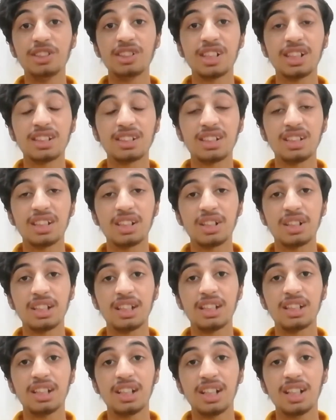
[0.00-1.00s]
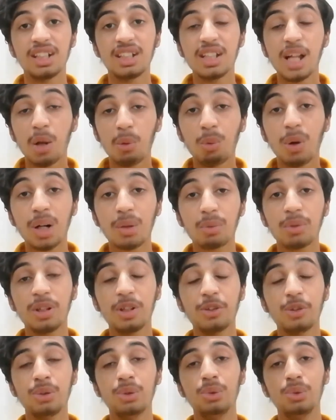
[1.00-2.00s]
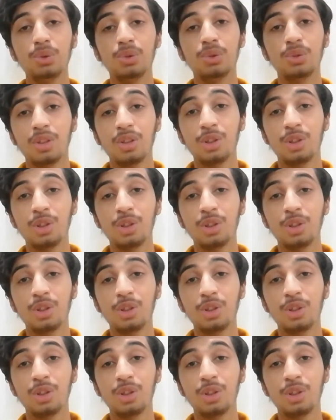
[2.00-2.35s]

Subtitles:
science degree, then what will you do?